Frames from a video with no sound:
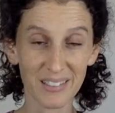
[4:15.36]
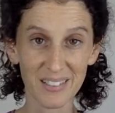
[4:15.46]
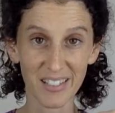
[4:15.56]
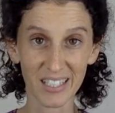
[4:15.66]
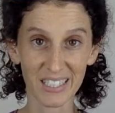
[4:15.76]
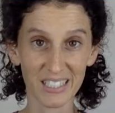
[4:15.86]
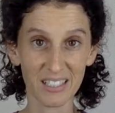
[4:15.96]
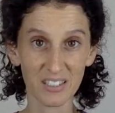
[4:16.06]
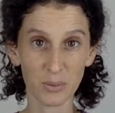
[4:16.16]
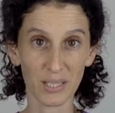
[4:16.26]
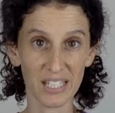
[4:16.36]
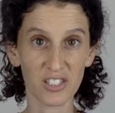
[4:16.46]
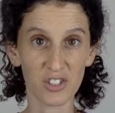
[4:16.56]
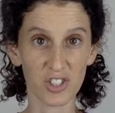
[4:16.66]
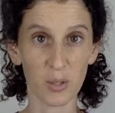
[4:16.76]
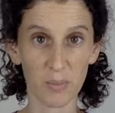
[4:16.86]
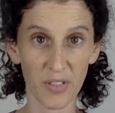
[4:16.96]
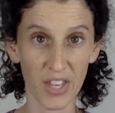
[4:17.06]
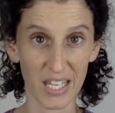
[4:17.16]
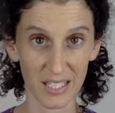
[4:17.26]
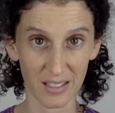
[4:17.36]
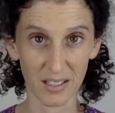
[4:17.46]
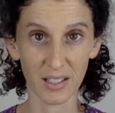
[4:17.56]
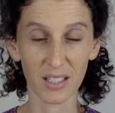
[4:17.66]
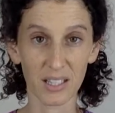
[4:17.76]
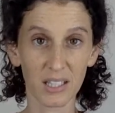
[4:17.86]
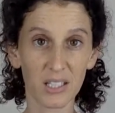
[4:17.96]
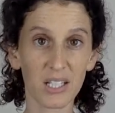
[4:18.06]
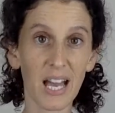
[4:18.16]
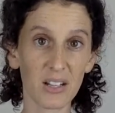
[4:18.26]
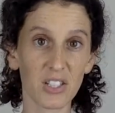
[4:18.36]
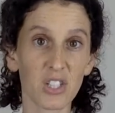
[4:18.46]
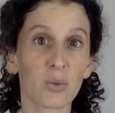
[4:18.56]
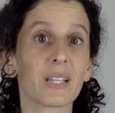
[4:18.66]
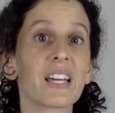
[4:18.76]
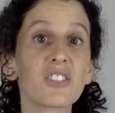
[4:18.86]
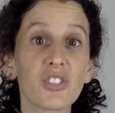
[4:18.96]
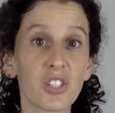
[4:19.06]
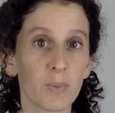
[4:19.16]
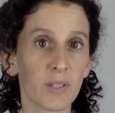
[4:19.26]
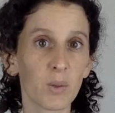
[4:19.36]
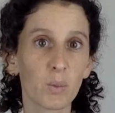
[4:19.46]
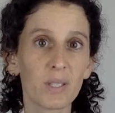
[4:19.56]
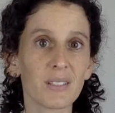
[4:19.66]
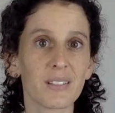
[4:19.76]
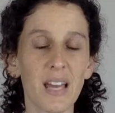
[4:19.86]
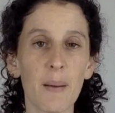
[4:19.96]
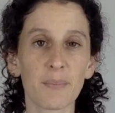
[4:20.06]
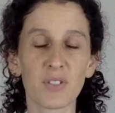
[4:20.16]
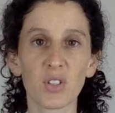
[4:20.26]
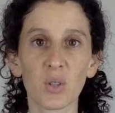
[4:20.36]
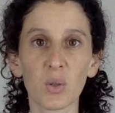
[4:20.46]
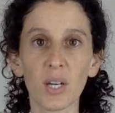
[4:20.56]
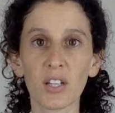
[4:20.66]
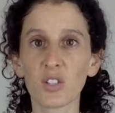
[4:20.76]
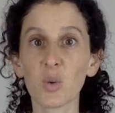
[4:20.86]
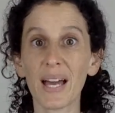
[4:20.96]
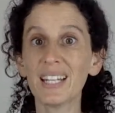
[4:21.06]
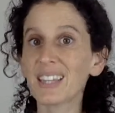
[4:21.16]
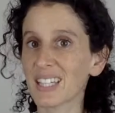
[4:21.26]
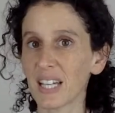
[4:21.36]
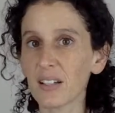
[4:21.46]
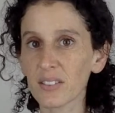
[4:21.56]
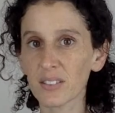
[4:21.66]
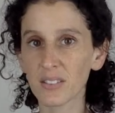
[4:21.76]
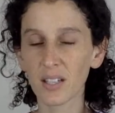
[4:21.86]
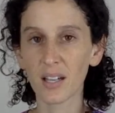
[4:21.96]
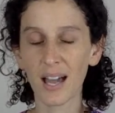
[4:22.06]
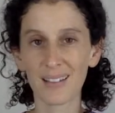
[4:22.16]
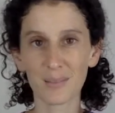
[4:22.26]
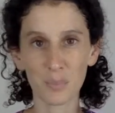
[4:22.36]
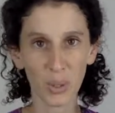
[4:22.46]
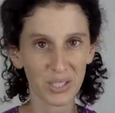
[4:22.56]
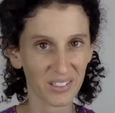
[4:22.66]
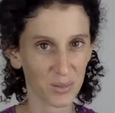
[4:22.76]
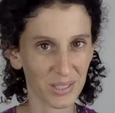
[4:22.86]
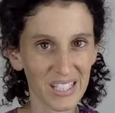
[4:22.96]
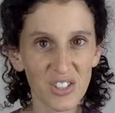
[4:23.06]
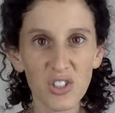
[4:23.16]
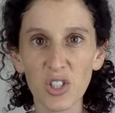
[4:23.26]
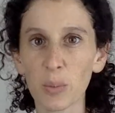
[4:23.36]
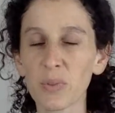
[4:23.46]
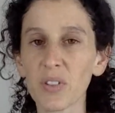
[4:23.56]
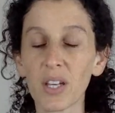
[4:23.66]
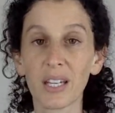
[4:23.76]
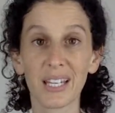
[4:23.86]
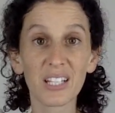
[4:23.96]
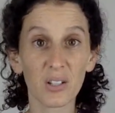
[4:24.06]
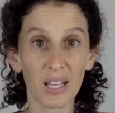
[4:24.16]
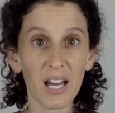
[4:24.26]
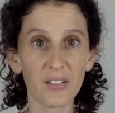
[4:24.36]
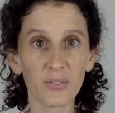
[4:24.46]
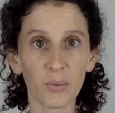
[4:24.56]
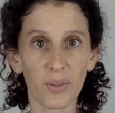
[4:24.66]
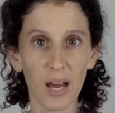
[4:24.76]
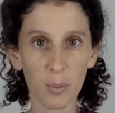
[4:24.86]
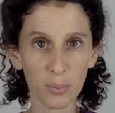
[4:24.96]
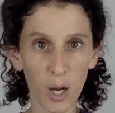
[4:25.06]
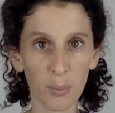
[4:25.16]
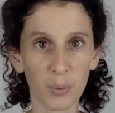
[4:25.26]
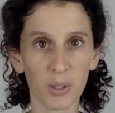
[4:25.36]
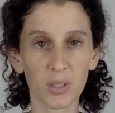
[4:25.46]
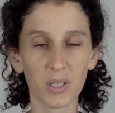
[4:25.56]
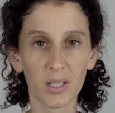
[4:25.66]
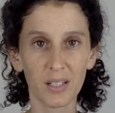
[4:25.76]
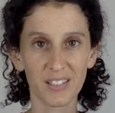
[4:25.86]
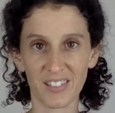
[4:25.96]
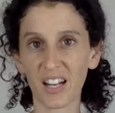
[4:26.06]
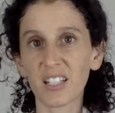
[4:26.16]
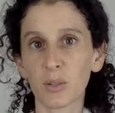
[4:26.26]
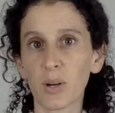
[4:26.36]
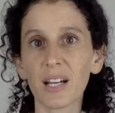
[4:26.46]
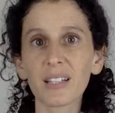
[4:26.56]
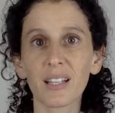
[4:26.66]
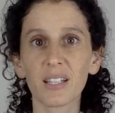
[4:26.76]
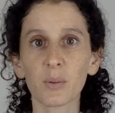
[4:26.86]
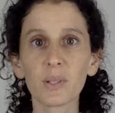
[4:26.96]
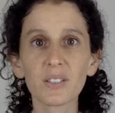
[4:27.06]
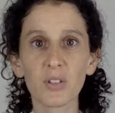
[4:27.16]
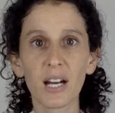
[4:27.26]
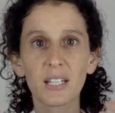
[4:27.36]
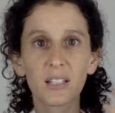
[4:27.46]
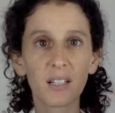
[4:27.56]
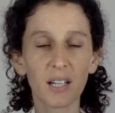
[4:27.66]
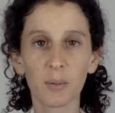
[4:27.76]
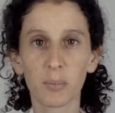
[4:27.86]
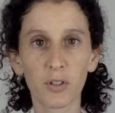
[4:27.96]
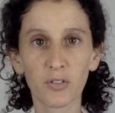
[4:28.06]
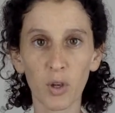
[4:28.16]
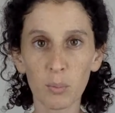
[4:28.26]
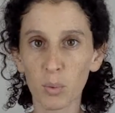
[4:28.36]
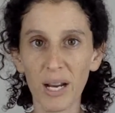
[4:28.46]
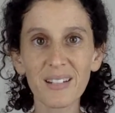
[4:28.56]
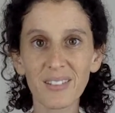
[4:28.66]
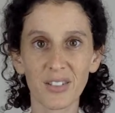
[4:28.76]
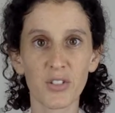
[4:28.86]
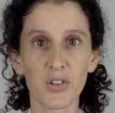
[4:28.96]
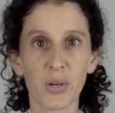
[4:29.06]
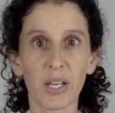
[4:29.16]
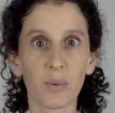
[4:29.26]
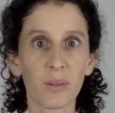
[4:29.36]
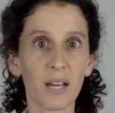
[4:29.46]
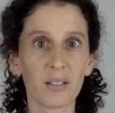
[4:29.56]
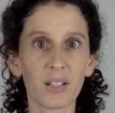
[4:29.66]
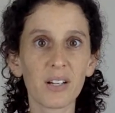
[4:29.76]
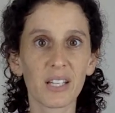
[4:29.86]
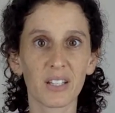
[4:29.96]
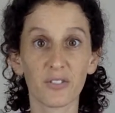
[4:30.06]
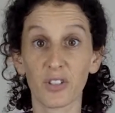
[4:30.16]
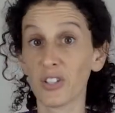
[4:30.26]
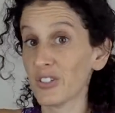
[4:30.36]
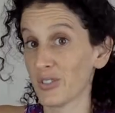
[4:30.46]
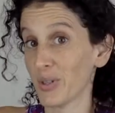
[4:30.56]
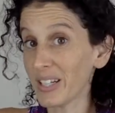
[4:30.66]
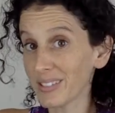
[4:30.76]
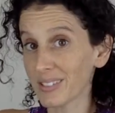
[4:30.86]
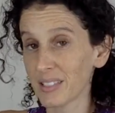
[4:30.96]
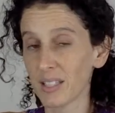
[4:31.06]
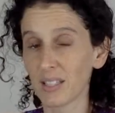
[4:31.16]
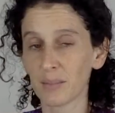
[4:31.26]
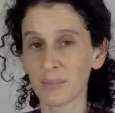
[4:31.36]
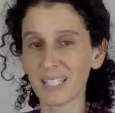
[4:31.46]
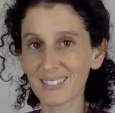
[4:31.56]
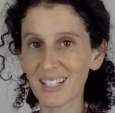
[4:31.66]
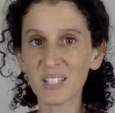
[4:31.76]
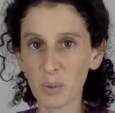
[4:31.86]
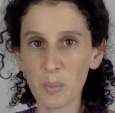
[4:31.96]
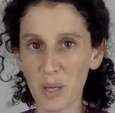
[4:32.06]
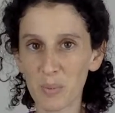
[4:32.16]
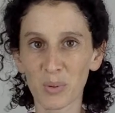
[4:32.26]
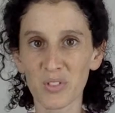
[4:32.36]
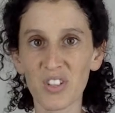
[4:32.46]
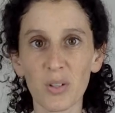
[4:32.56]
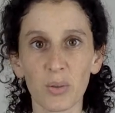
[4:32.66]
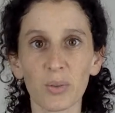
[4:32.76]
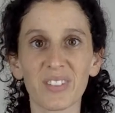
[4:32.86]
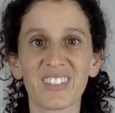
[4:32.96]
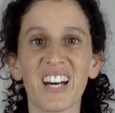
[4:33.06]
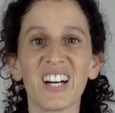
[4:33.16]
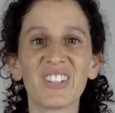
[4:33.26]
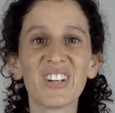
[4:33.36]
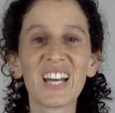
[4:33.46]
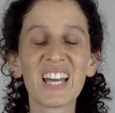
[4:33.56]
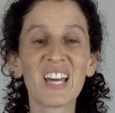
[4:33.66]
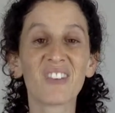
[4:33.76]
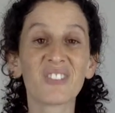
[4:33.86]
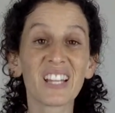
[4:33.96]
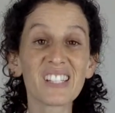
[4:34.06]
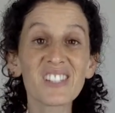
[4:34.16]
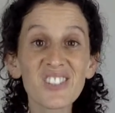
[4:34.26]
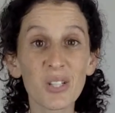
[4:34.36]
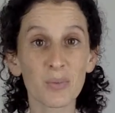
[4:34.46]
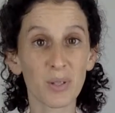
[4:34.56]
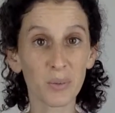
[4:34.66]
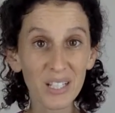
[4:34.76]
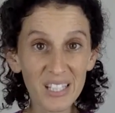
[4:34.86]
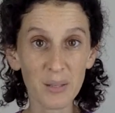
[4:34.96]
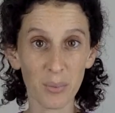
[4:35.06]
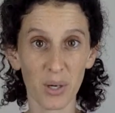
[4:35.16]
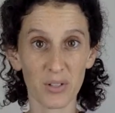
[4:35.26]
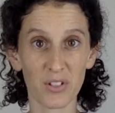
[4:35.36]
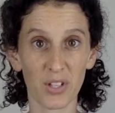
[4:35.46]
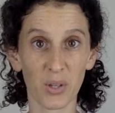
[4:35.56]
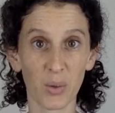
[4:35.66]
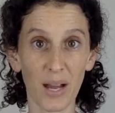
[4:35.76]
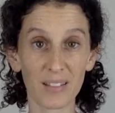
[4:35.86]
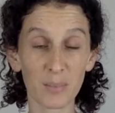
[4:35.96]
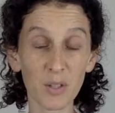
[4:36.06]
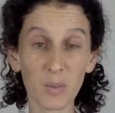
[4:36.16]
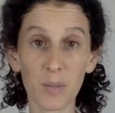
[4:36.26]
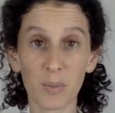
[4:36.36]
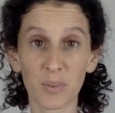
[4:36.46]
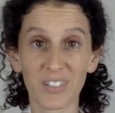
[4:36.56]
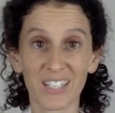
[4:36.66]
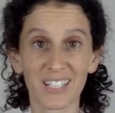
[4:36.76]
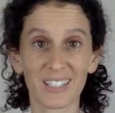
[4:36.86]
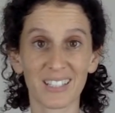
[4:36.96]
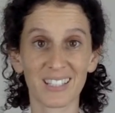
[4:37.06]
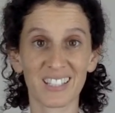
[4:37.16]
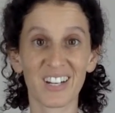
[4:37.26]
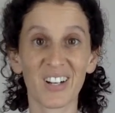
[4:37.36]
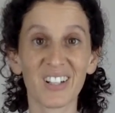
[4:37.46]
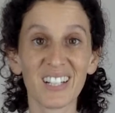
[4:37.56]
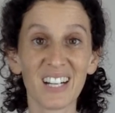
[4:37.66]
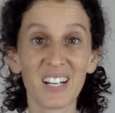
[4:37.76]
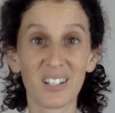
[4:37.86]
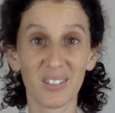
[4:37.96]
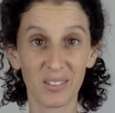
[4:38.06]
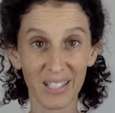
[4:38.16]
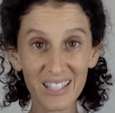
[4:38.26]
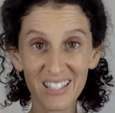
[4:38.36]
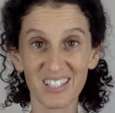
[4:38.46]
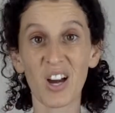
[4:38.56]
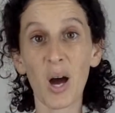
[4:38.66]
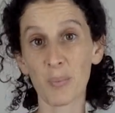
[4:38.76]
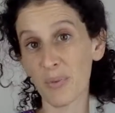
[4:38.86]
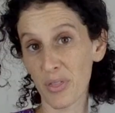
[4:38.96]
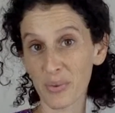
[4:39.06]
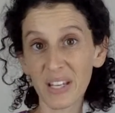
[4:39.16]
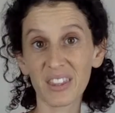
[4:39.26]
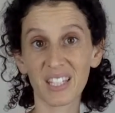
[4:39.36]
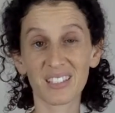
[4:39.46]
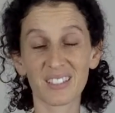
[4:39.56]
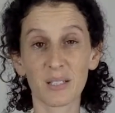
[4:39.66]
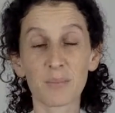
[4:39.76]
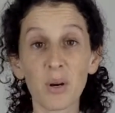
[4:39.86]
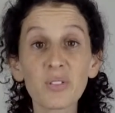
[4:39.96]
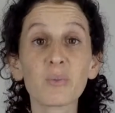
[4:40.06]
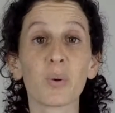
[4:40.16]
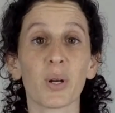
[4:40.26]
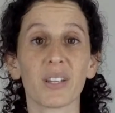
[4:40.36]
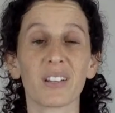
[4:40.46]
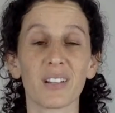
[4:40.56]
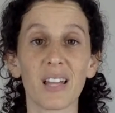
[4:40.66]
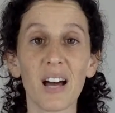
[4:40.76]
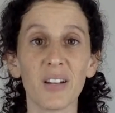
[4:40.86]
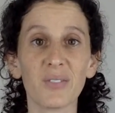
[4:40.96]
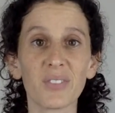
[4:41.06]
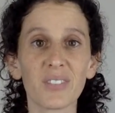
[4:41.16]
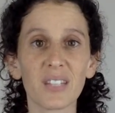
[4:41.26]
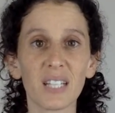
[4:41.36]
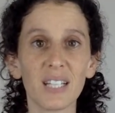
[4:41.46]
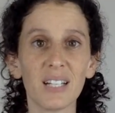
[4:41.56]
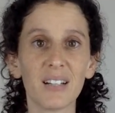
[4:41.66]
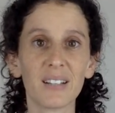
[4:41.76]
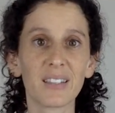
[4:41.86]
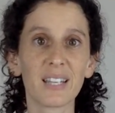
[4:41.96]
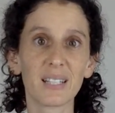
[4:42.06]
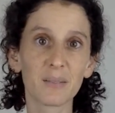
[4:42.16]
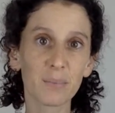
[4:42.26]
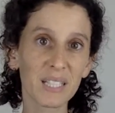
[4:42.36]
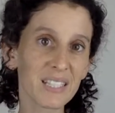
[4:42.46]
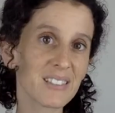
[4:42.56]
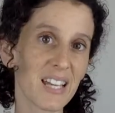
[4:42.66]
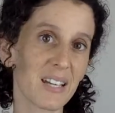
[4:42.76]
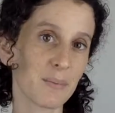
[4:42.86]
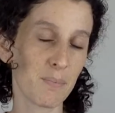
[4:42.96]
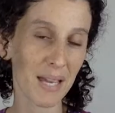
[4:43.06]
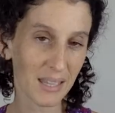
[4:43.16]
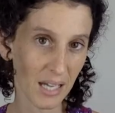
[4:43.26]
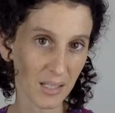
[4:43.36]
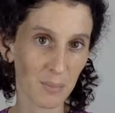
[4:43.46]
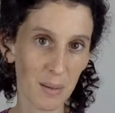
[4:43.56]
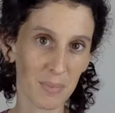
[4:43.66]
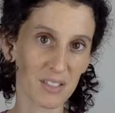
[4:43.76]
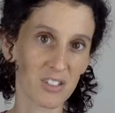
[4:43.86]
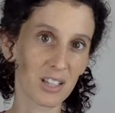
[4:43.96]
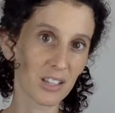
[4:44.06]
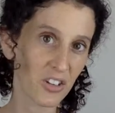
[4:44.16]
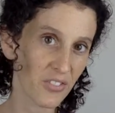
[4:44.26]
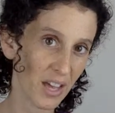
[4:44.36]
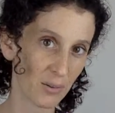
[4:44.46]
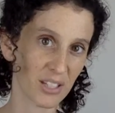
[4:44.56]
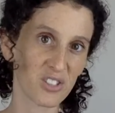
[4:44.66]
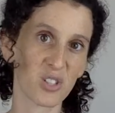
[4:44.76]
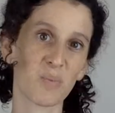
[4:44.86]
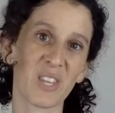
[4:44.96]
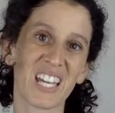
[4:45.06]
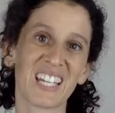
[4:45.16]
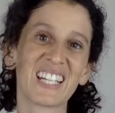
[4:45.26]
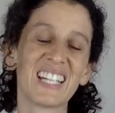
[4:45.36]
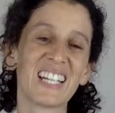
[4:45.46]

study this relationship thing. Learn how to do relationships. You wouldn't attempt to do anything else as important as relationships in your life without proper study, right? Like you wouldn't try to perform brain surgery without learning it first, right? That's kind of what people do. So if relationships are really important to you, as most people say that they are in the top 3 things that are most important in their lives, then please make that commitment to learn that relationship thing